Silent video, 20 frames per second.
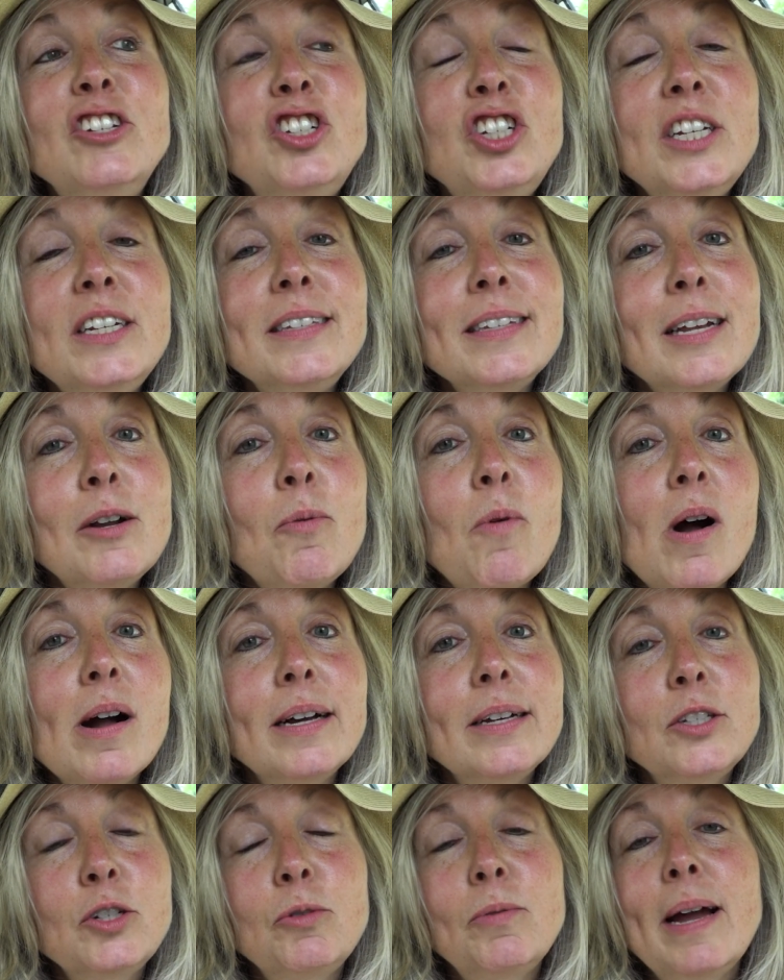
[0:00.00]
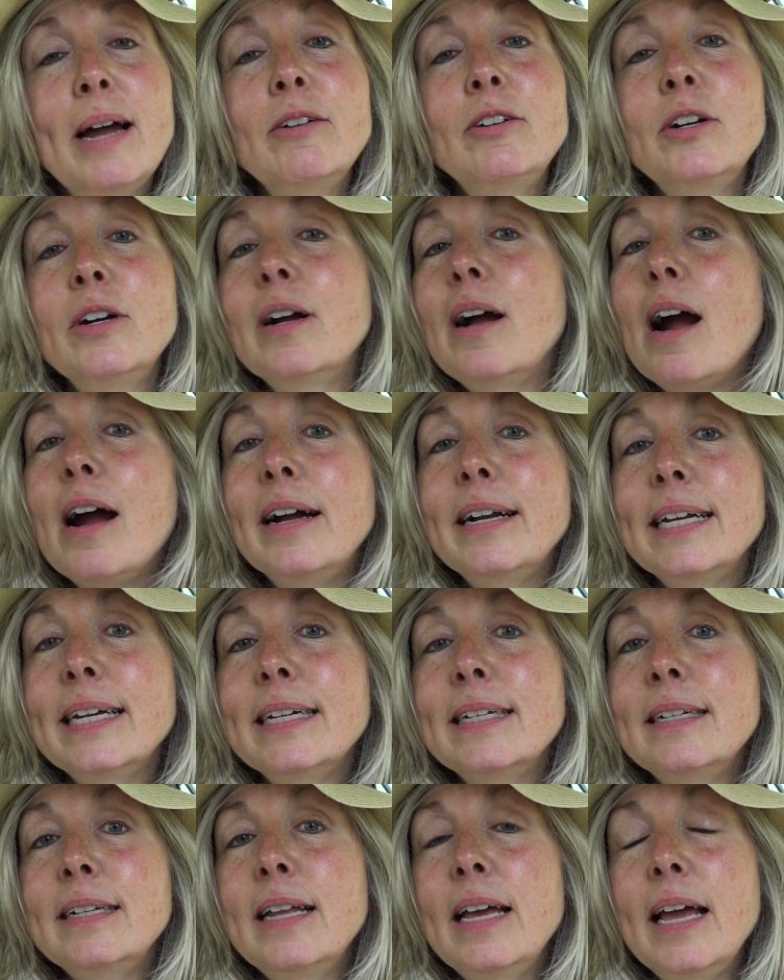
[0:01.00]
she's going to walk us around her
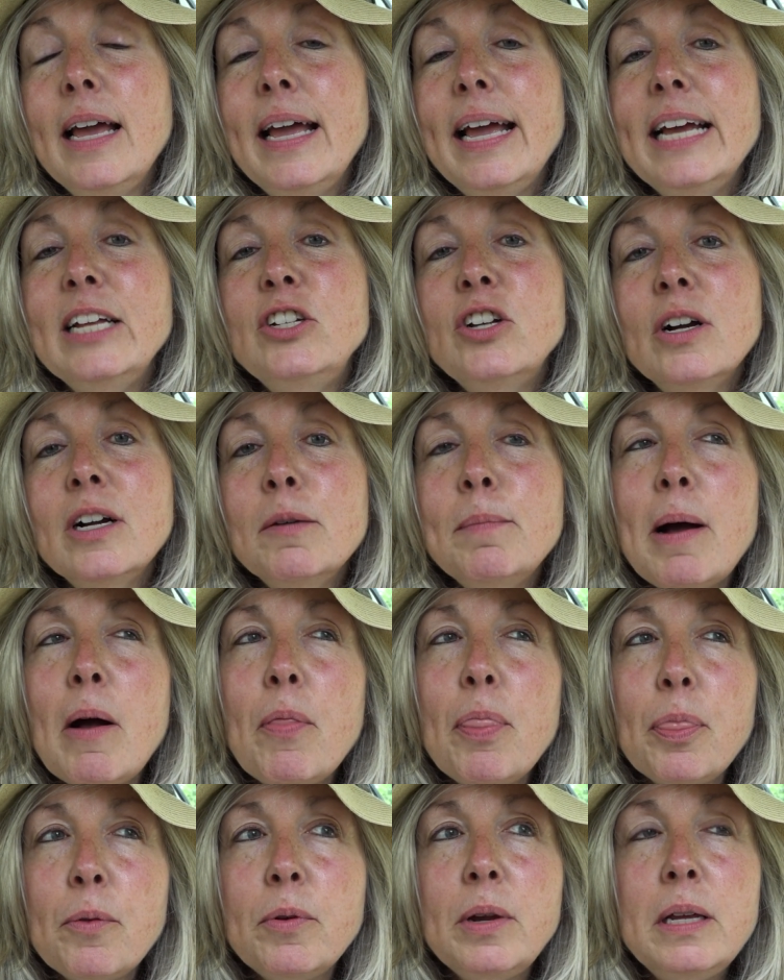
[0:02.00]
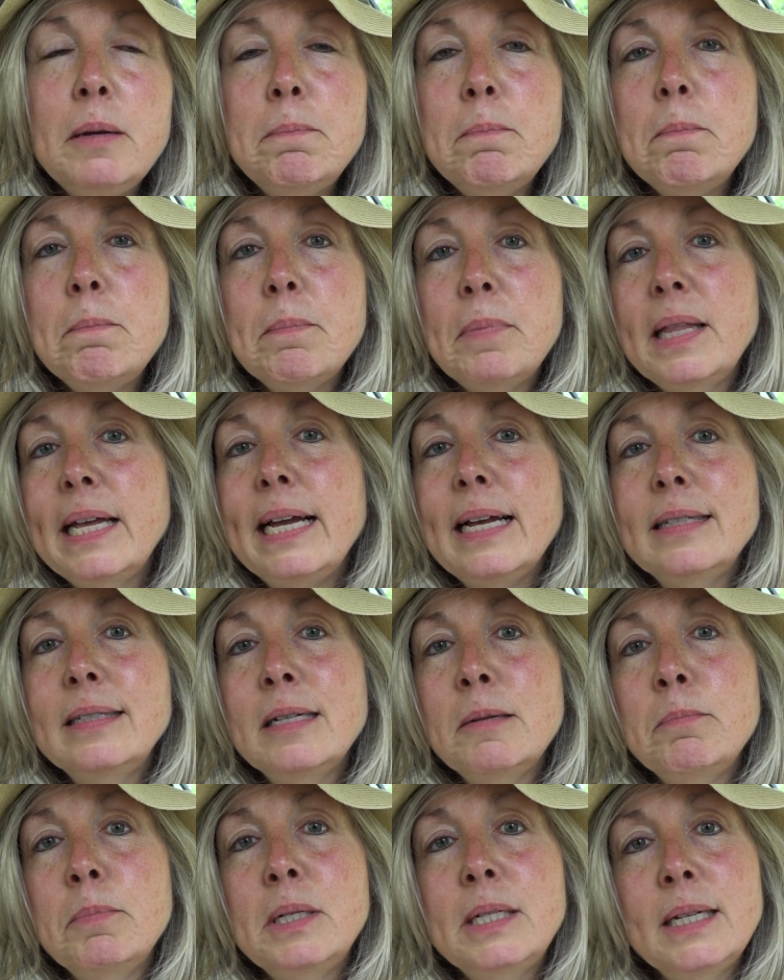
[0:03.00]
garden and talk about 3 plants
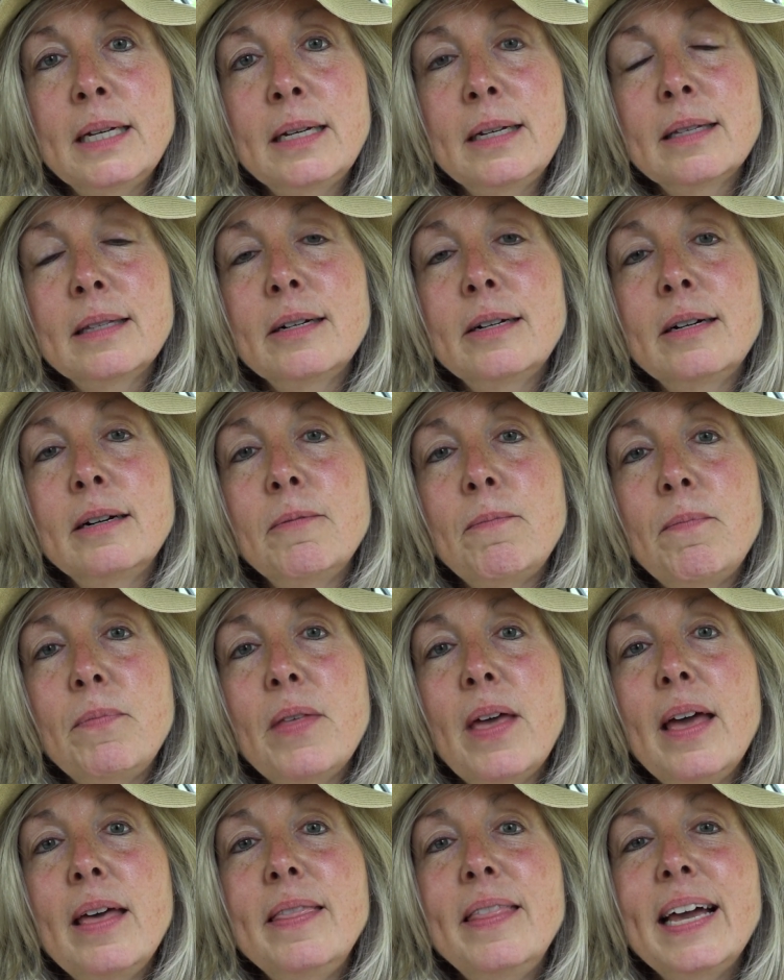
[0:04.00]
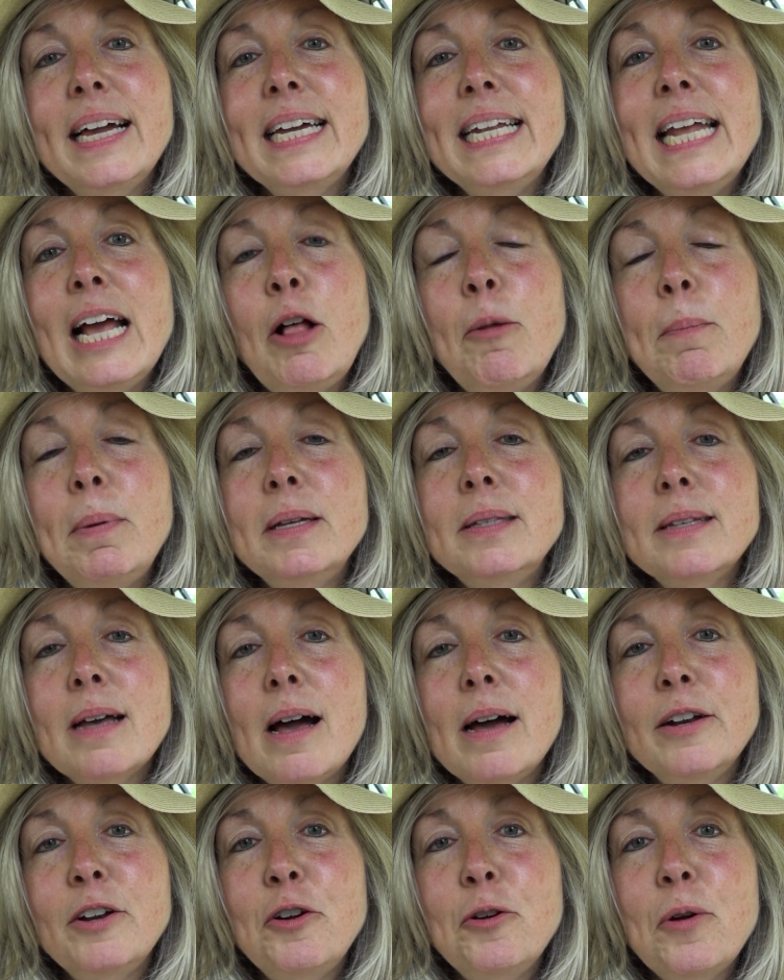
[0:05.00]
in particular that can help us
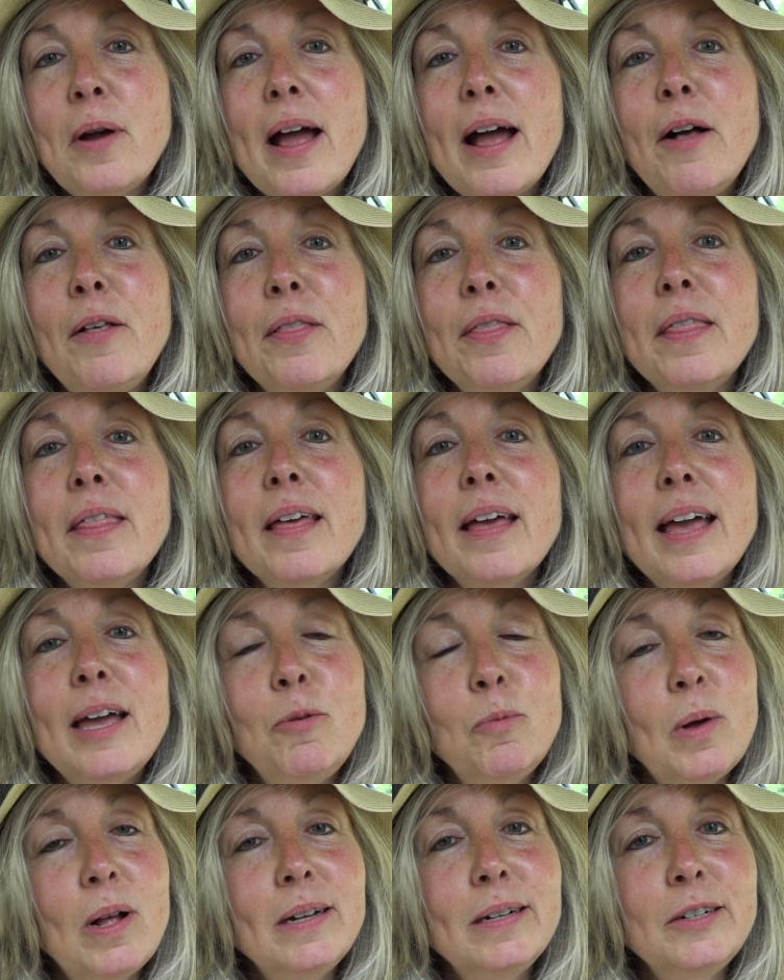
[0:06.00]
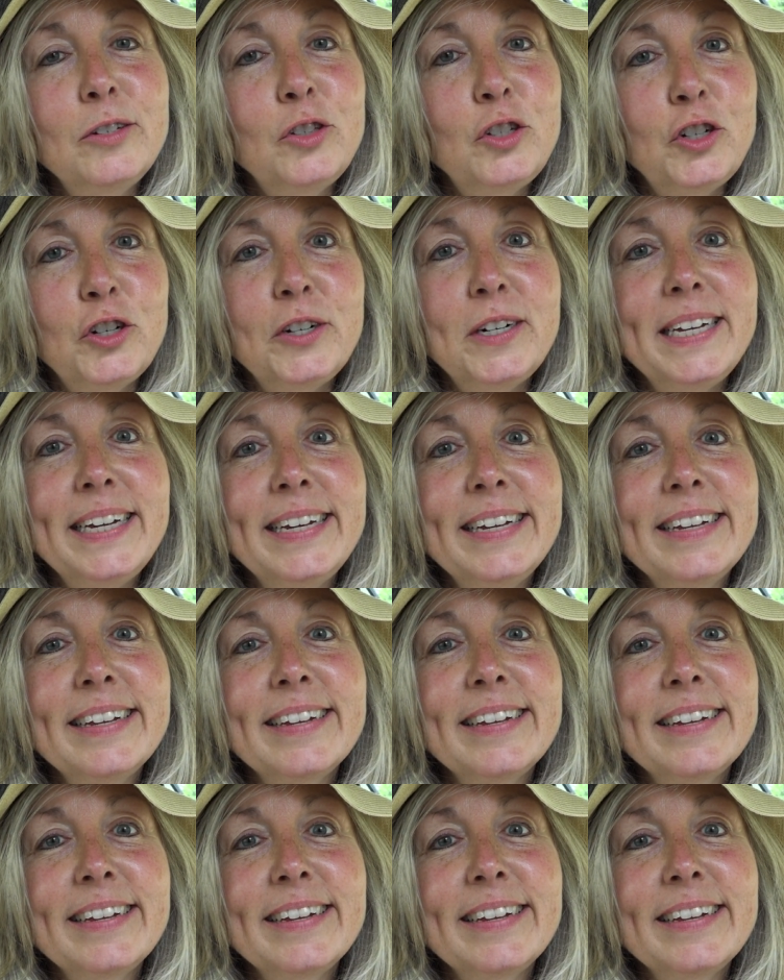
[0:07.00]
on our health and wellness journey.